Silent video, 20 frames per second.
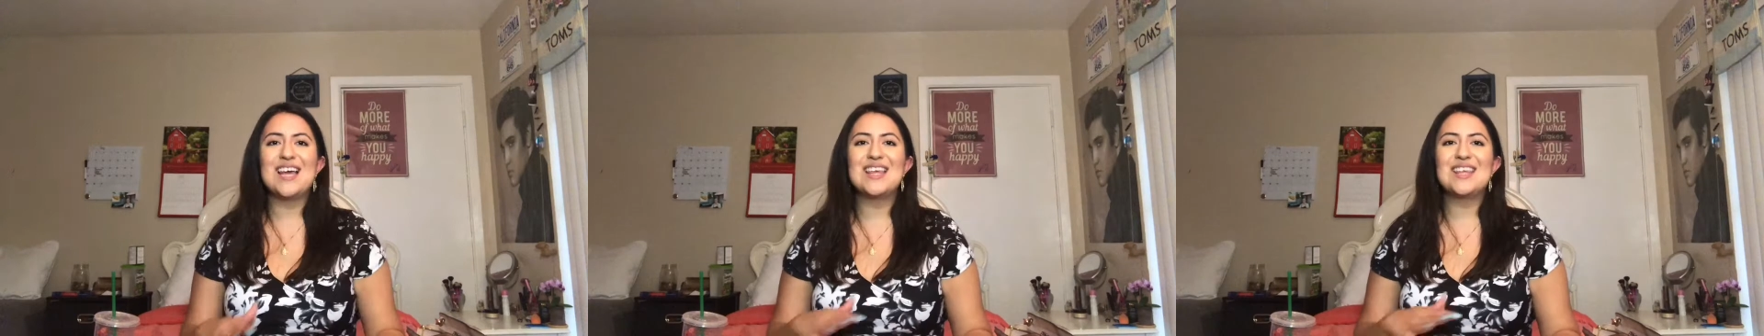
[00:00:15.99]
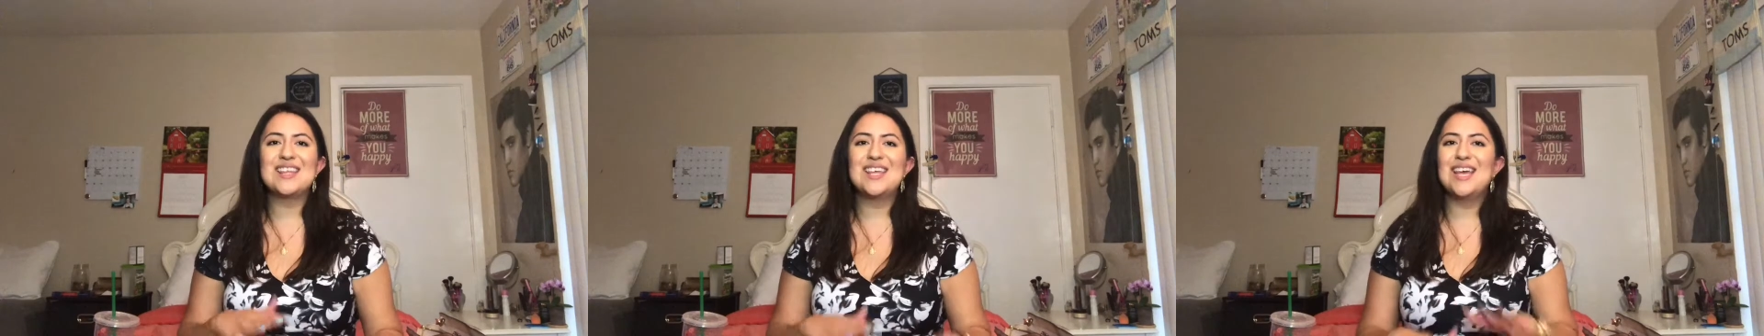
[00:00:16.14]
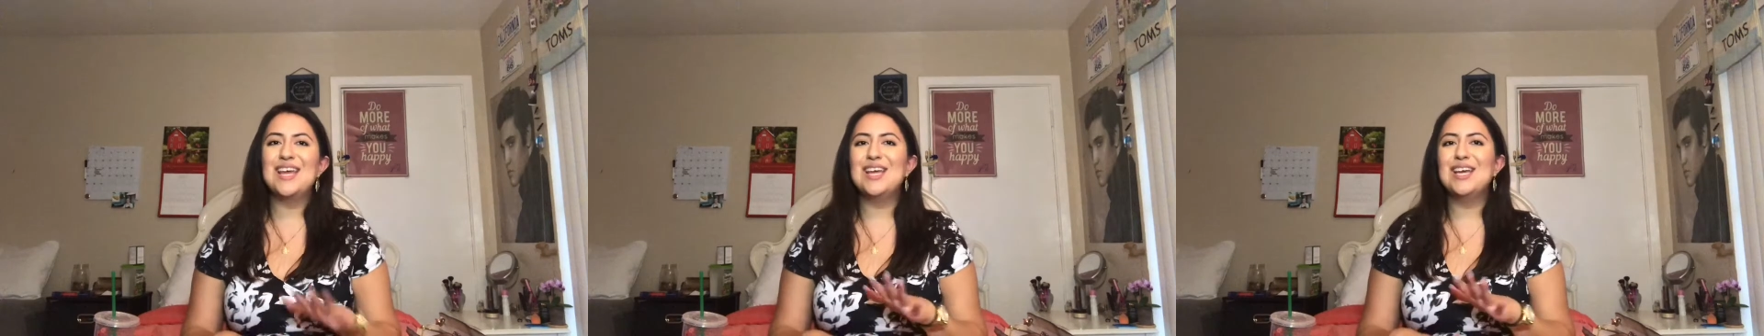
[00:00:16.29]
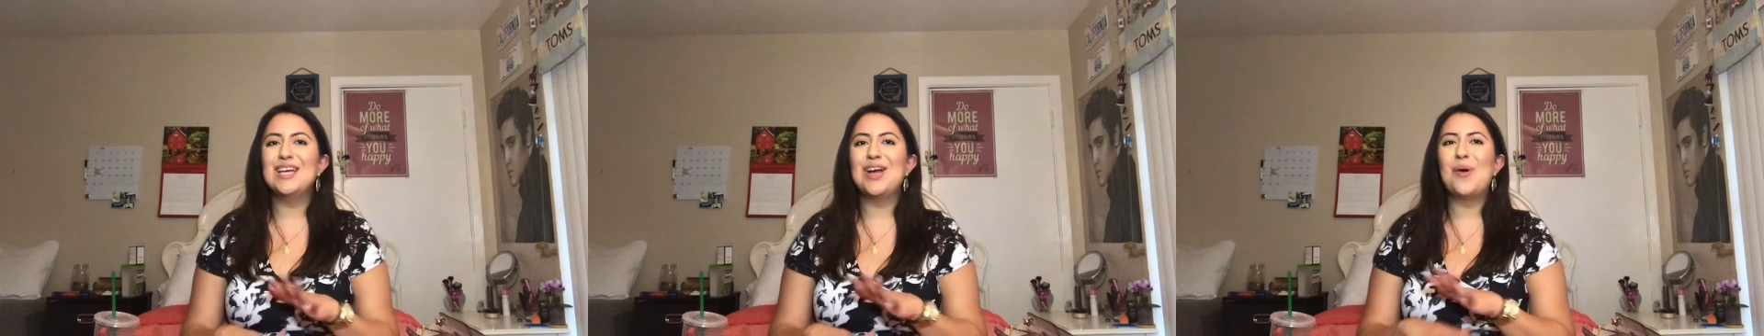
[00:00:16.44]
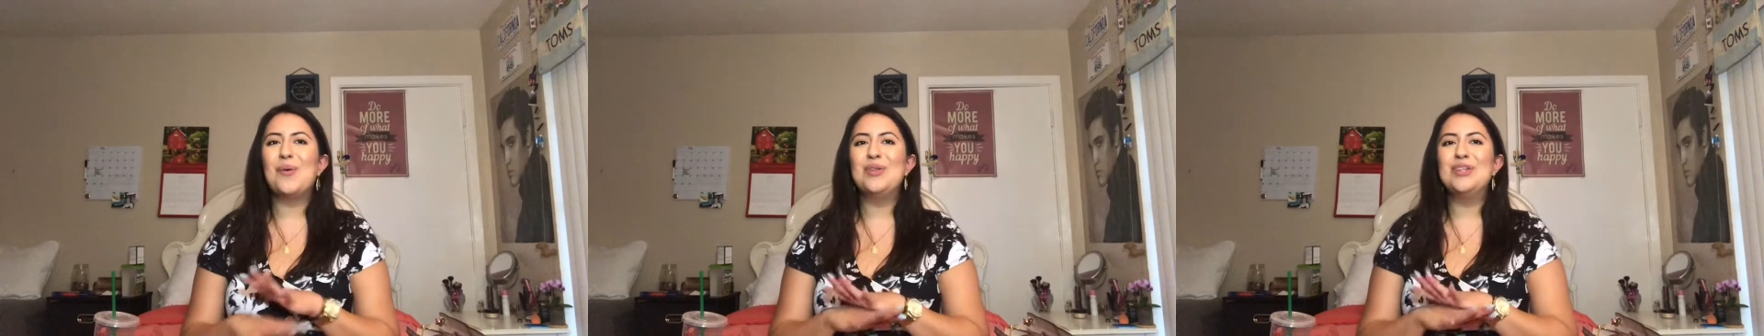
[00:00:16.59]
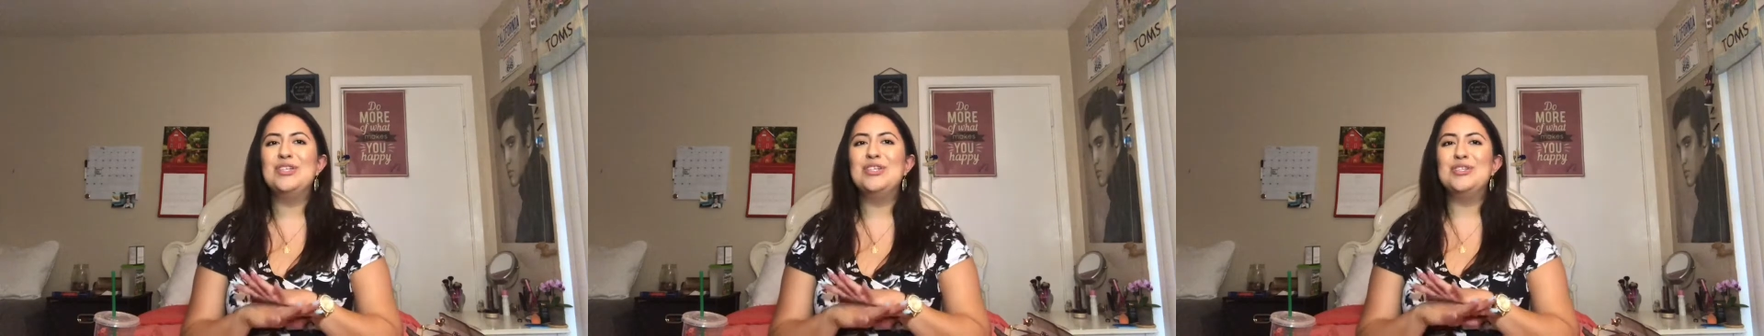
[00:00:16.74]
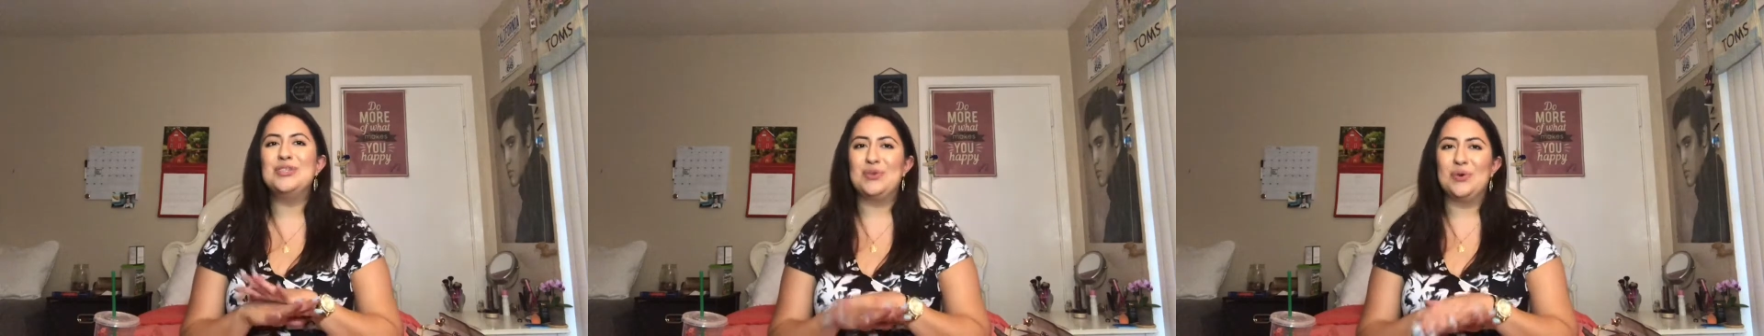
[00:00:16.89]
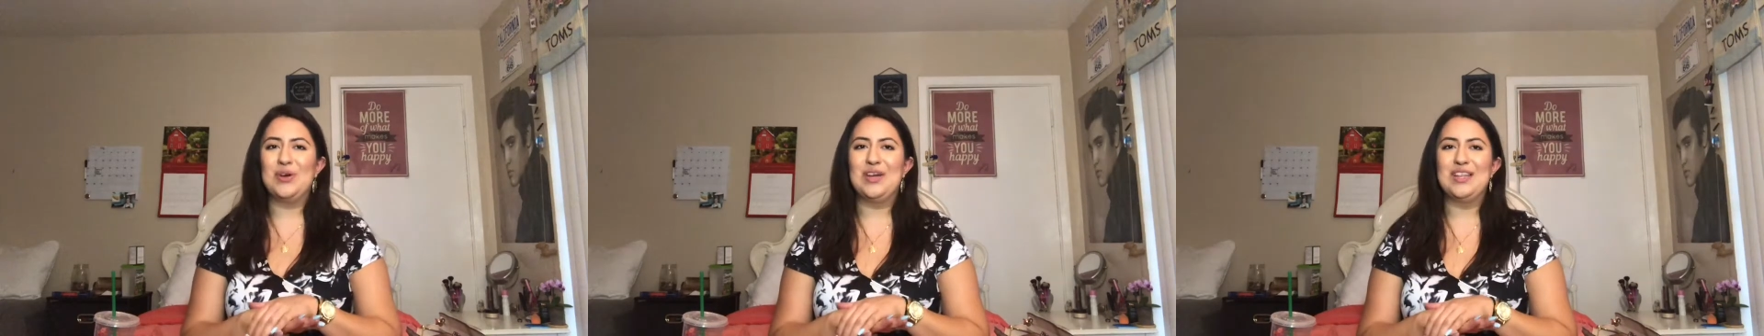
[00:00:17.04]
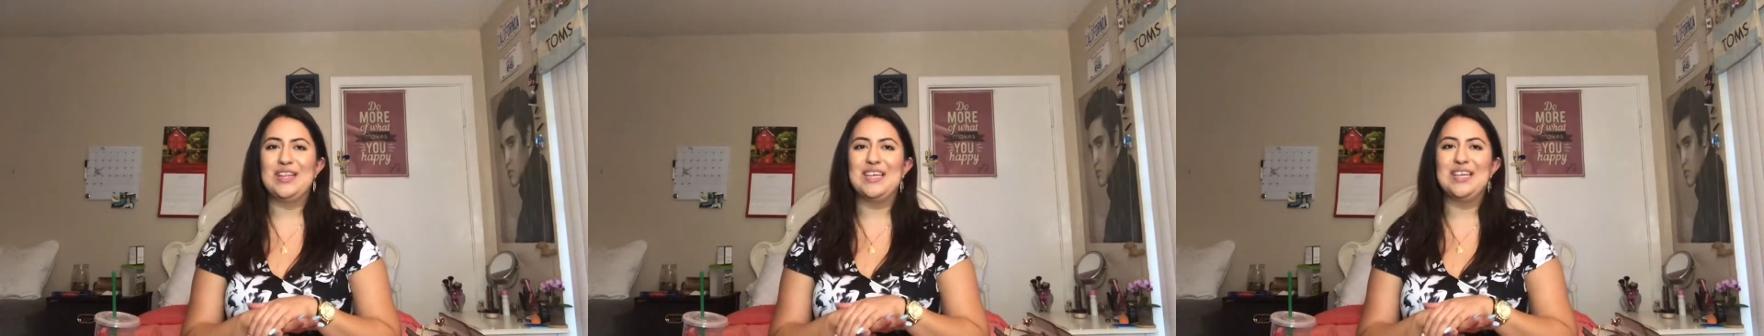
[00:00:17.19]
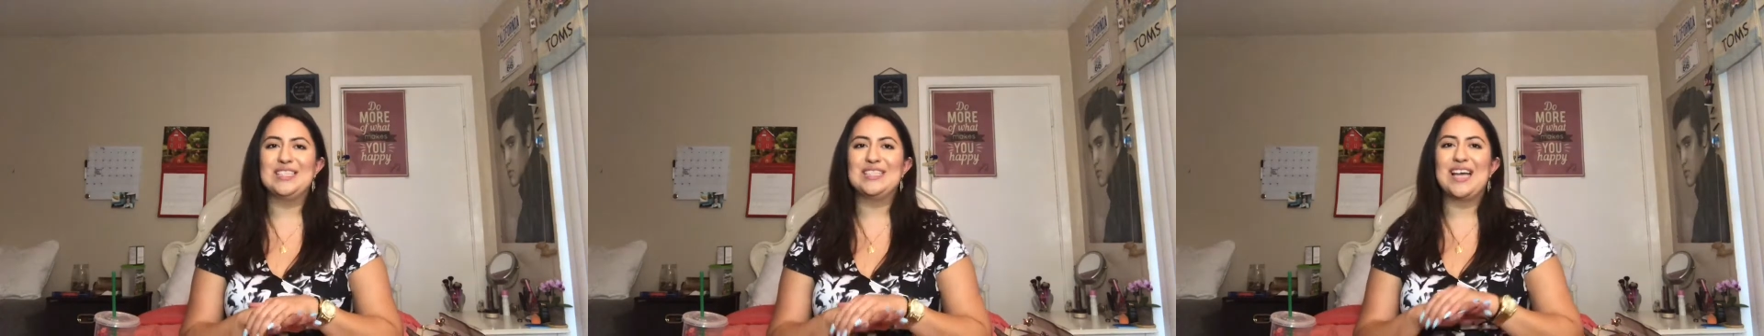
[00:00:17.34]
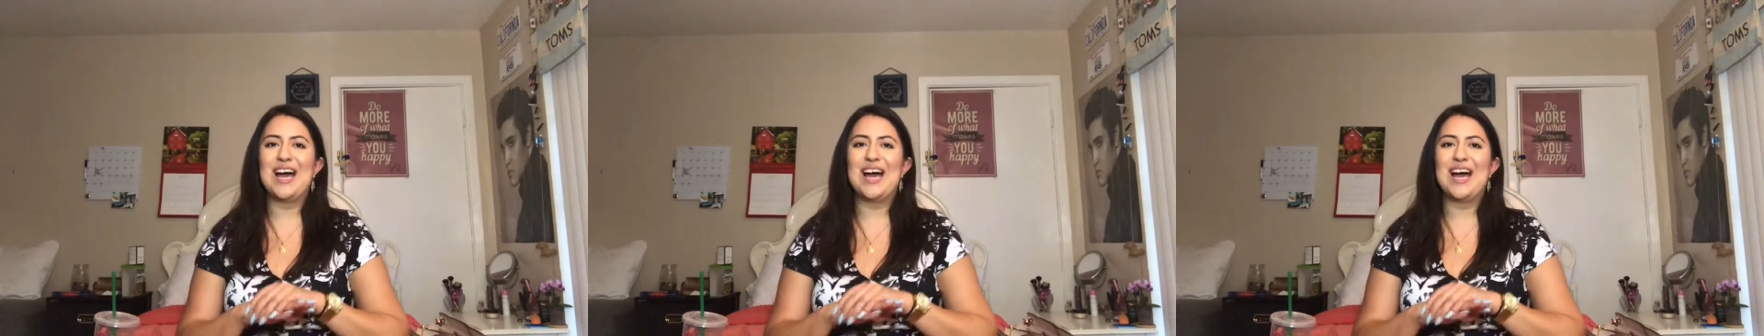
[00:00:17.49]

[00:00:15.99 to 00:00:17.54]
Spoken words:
I think y'all enjoy this.